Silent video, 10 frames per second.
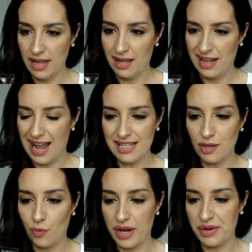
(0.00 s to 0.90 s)
It has
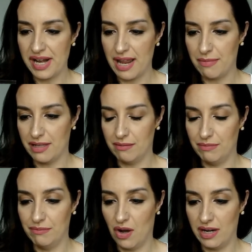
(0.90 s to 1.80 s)
a weird name
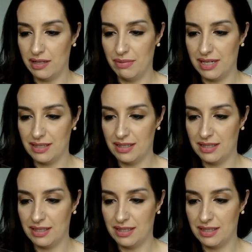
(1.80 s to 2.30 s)
on it because